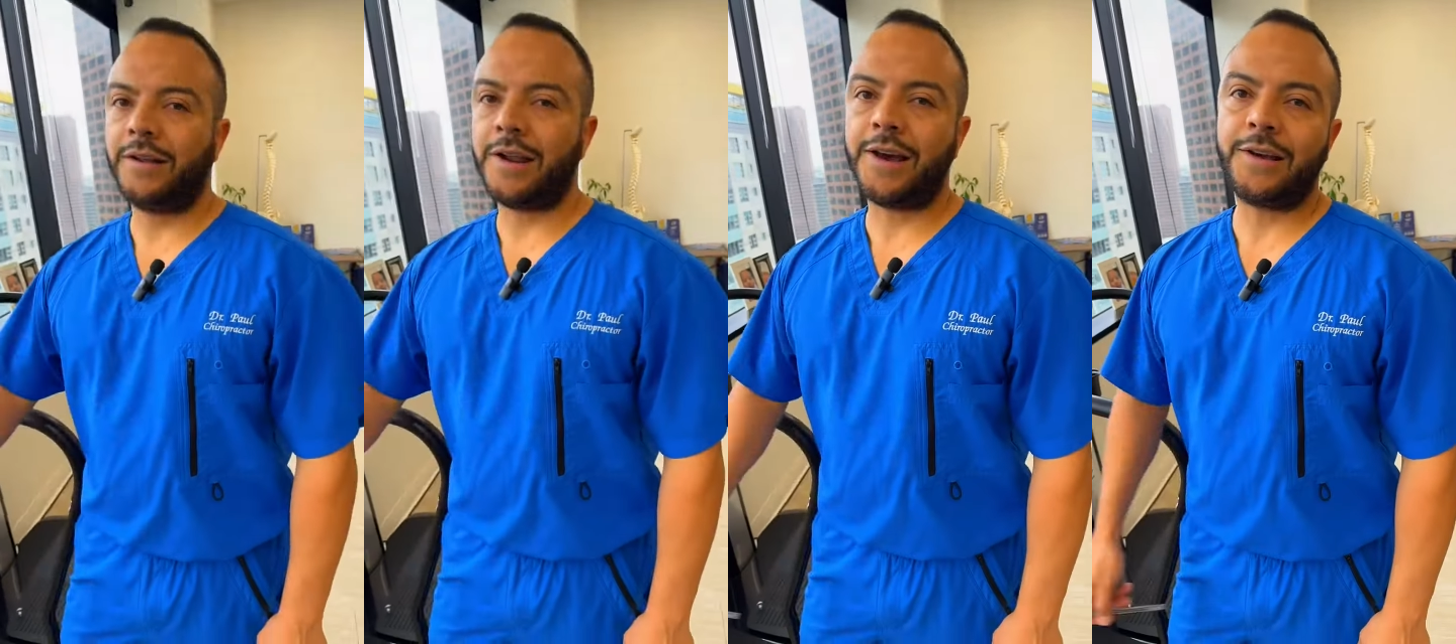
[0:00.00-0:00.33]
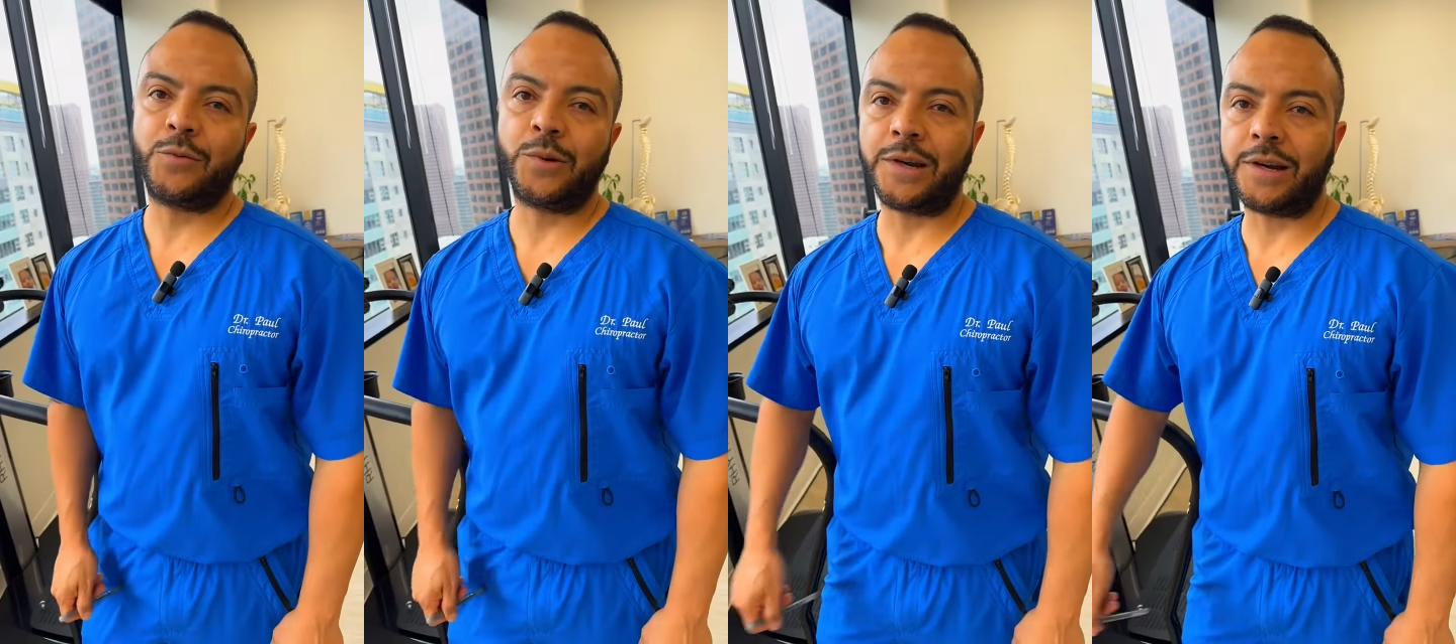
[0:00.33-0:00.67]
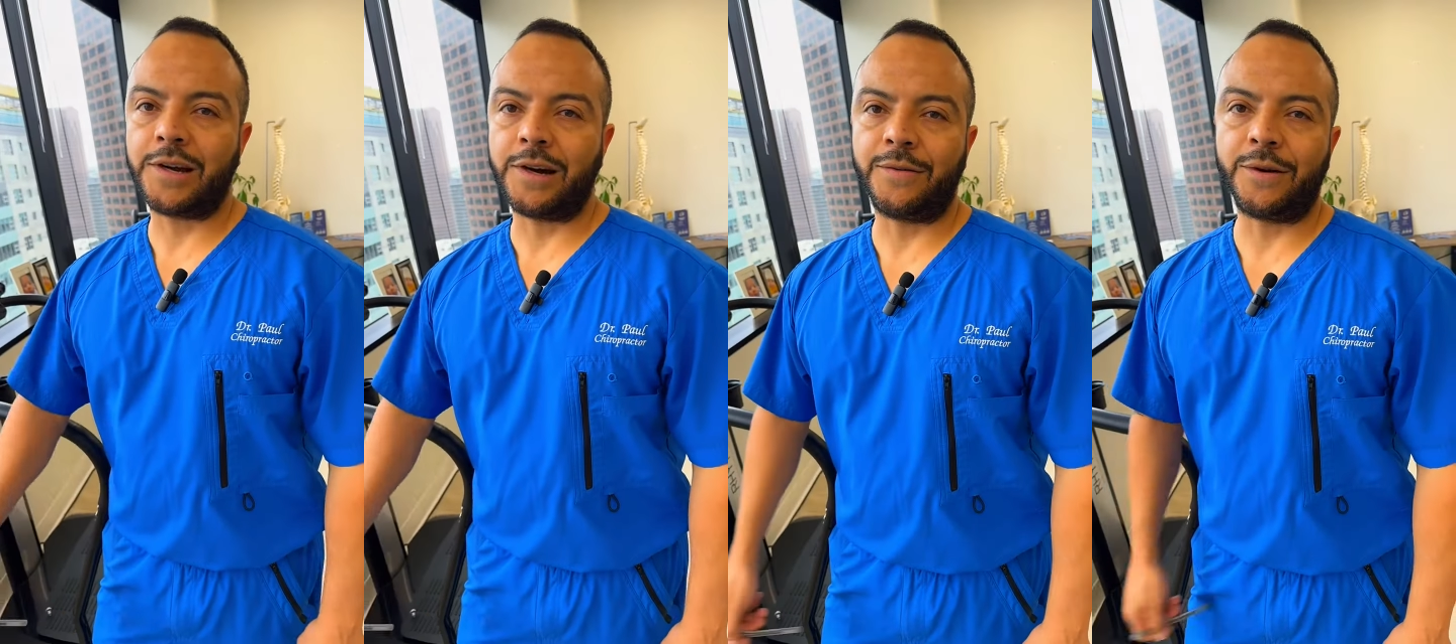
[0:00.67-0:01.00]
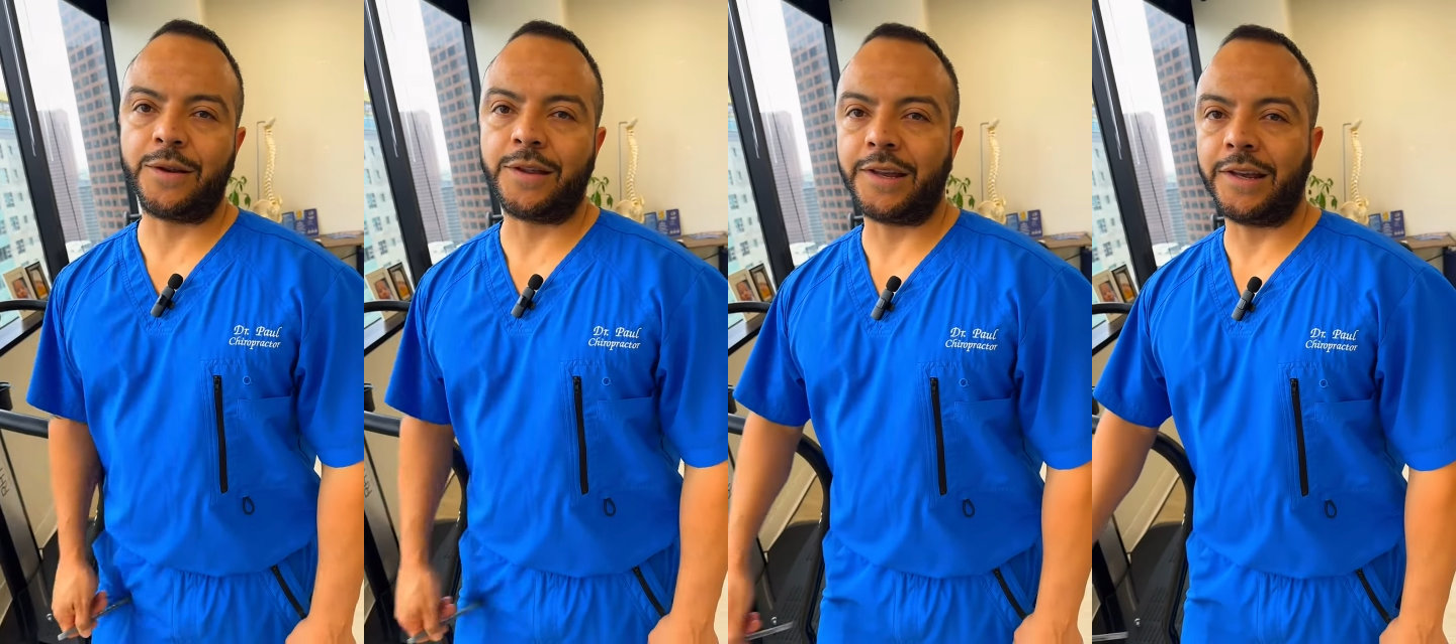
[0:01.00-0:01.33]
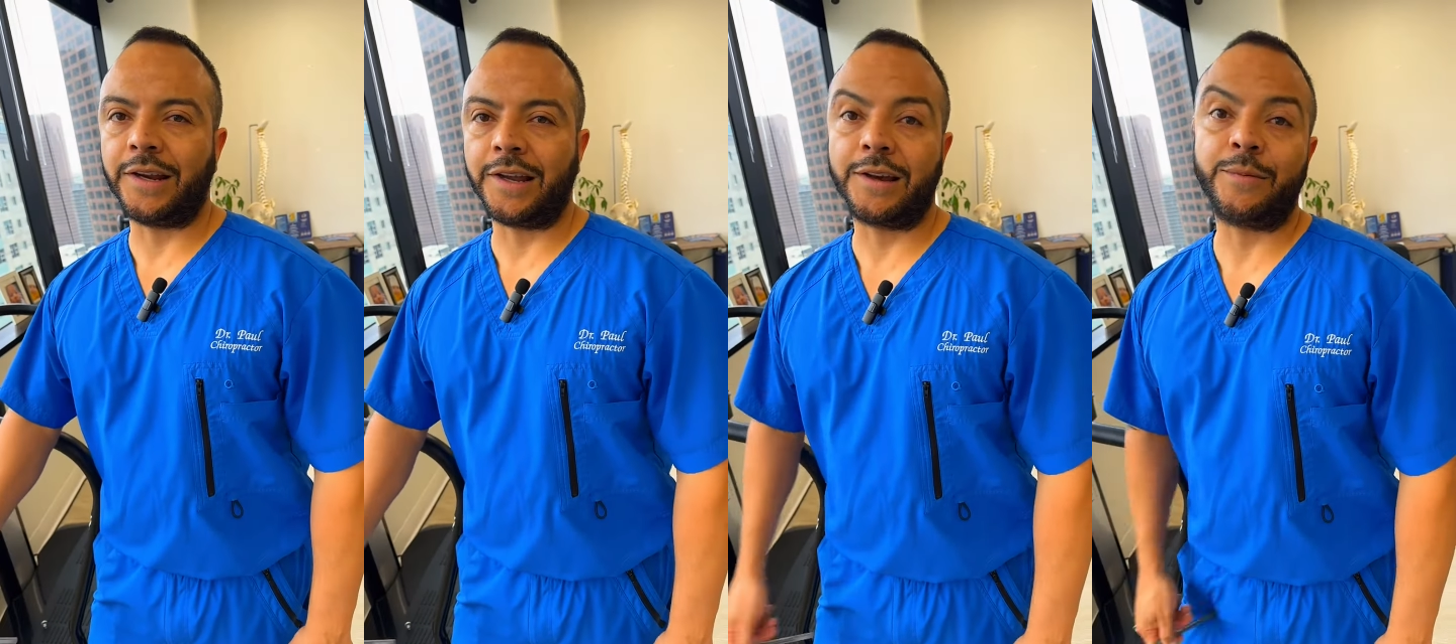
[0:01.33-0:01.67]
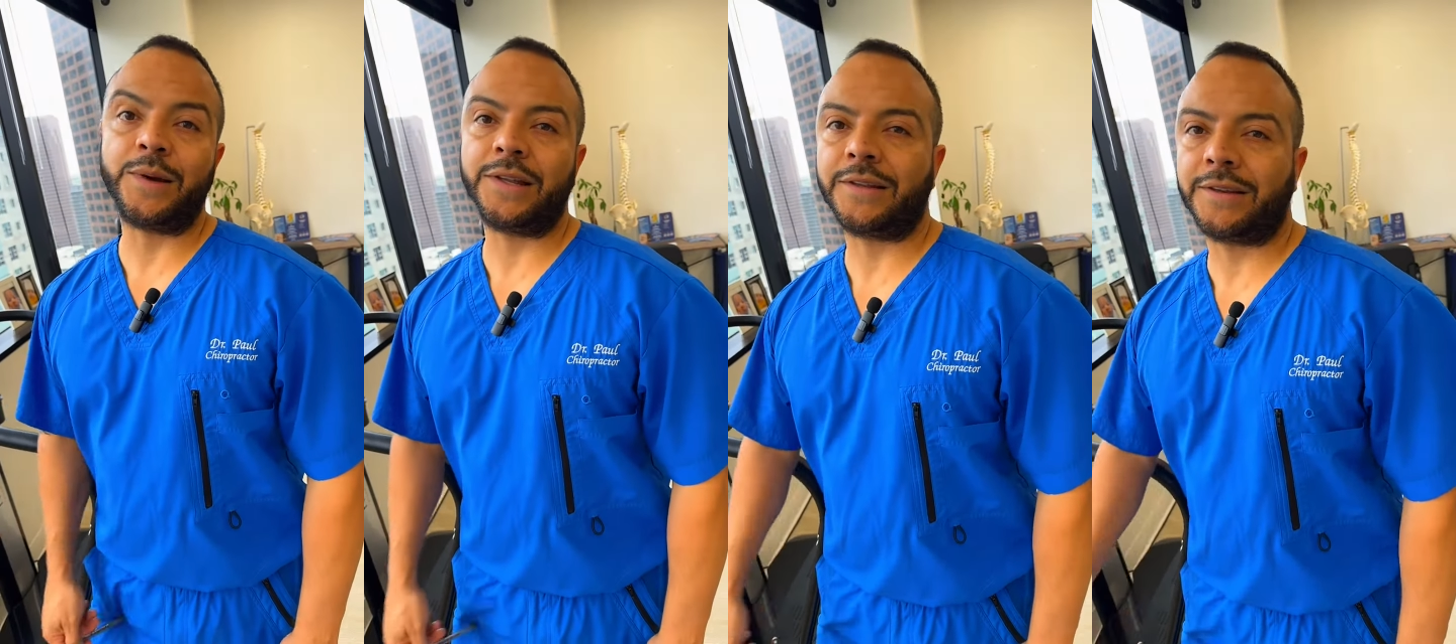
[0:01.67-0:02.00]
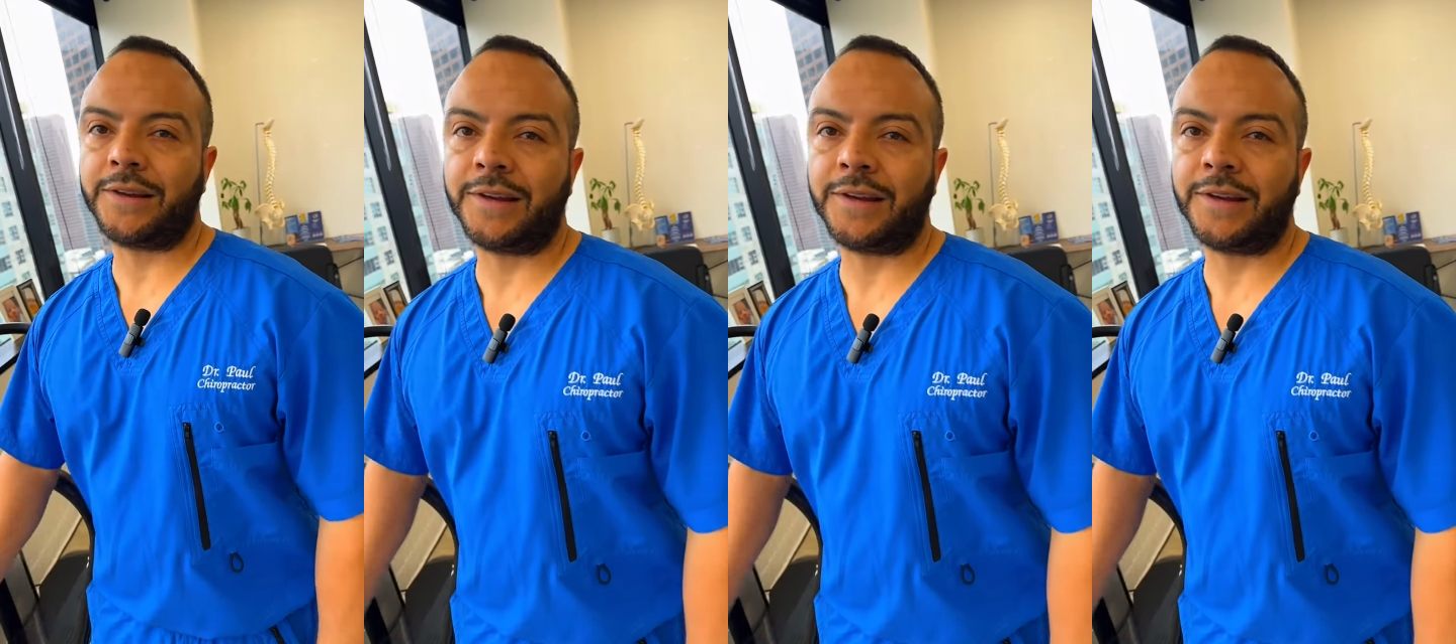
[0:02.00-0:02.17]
last, we're going to cover the ligament